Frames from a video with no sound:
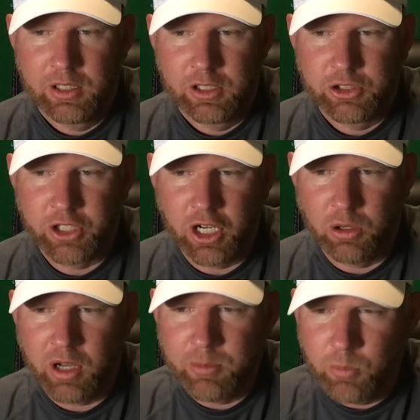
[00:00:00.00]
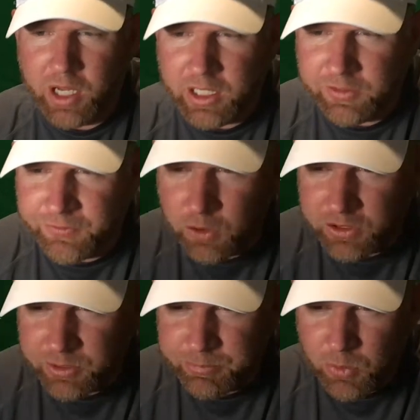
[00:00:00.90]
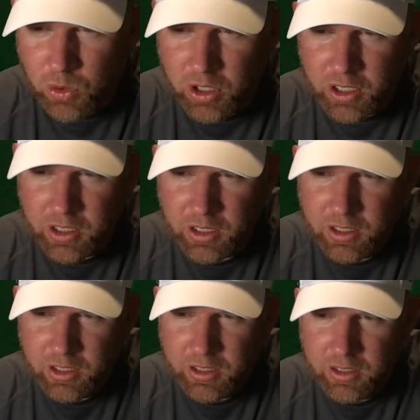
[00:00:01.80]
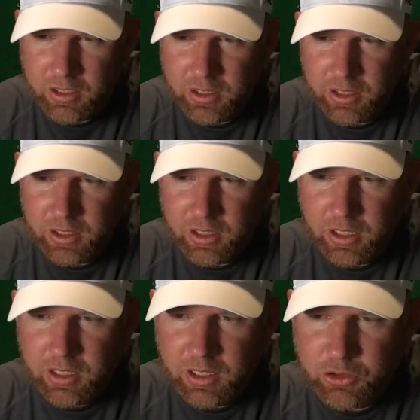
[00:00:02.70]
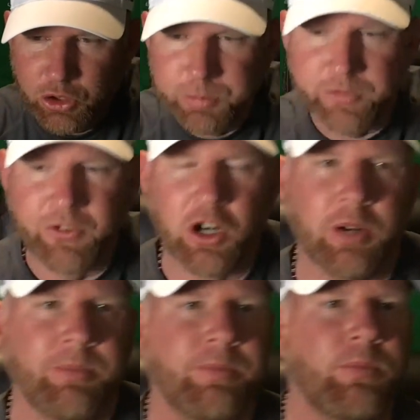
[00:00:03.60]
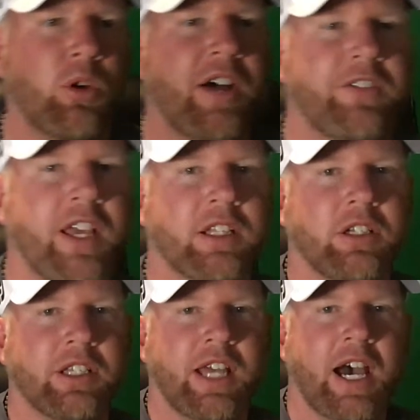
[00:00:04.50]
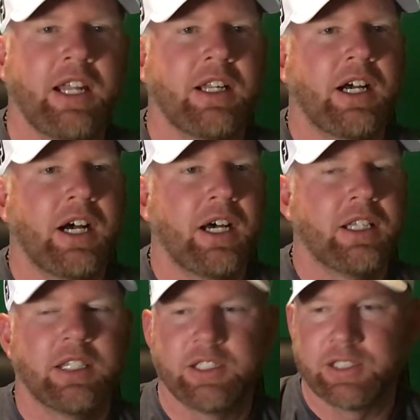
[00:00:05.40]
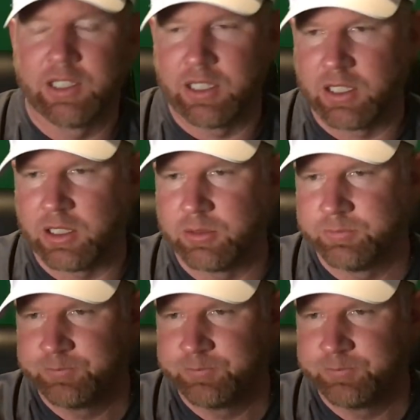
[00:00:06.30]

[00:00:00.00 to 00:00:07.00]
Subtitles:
So I'm waiting for some more Super Farm. We'll have to take a look at that. Let's see here.